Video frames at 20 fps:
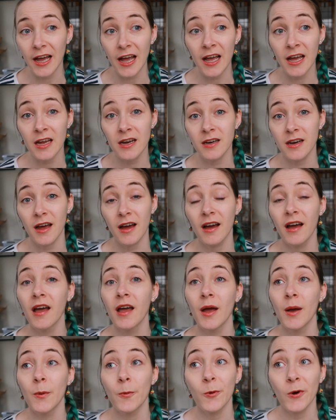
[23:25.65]
And
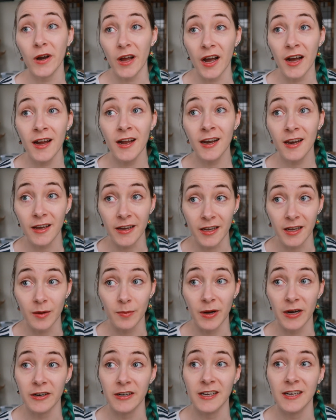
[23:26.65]
what I like
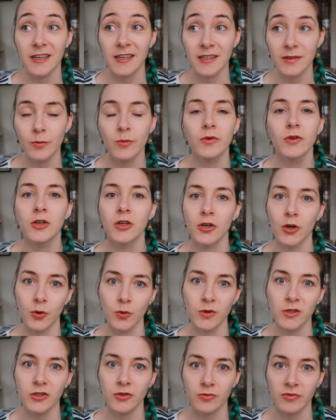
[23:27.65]
about it, you know
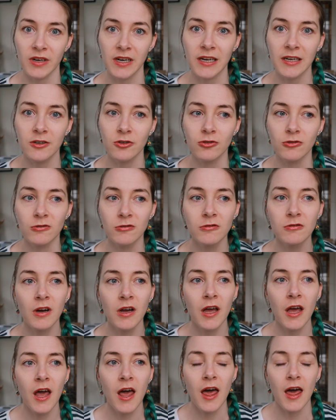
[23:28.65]
what's really cool,
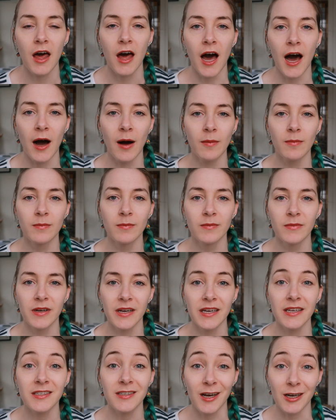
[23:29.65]

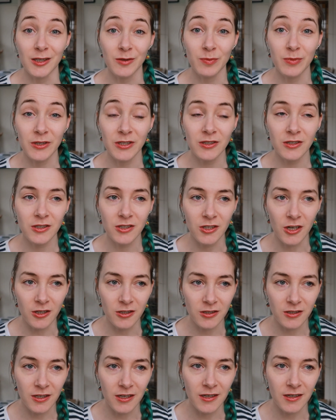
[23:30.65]
his husband
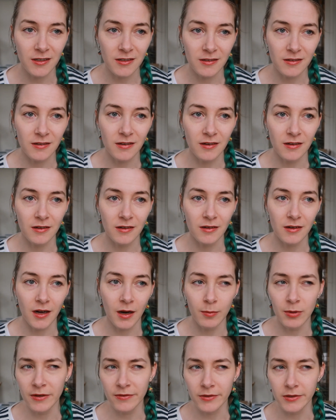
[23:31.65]
Justin, I
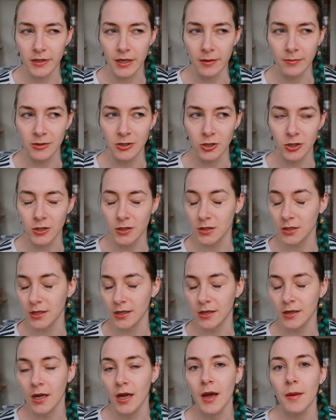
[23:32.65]
believe his name is
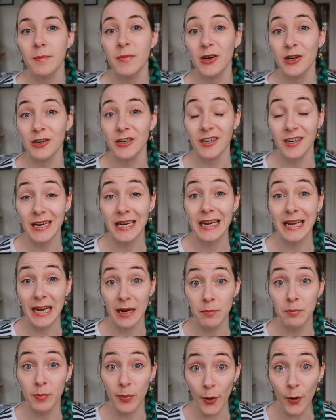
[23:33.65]
Justin, but they
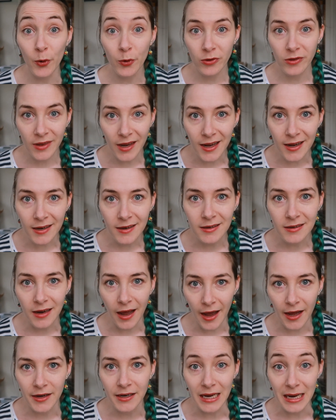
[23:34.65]
both knit
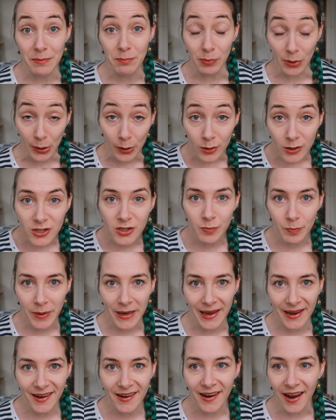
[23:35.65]
and they both
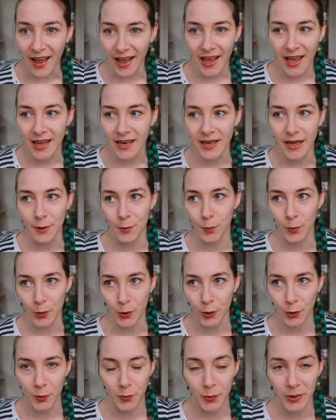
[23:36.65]
spin and they
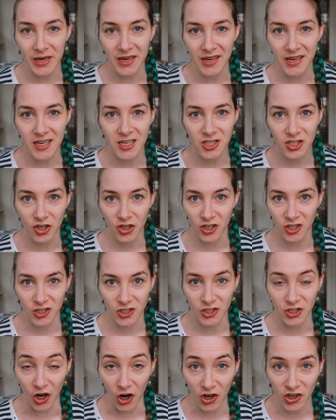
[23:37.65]
work with each
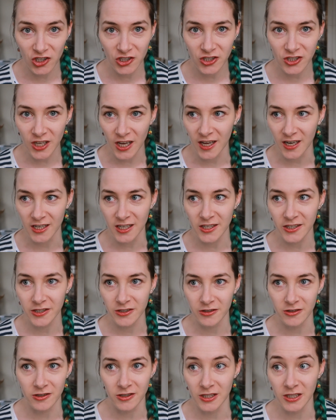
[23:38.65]
other's yarns and
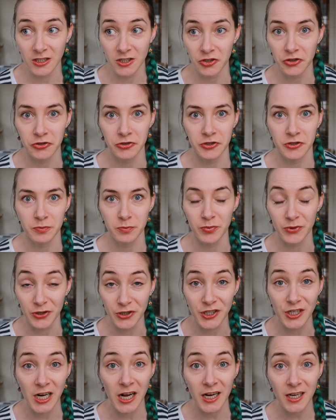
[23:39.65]
on each other's
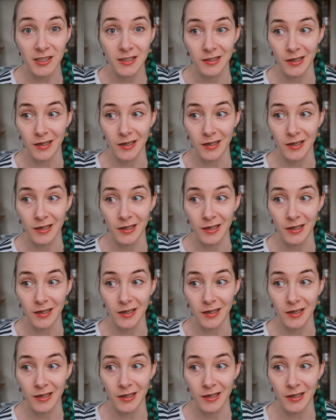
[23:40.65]
projects.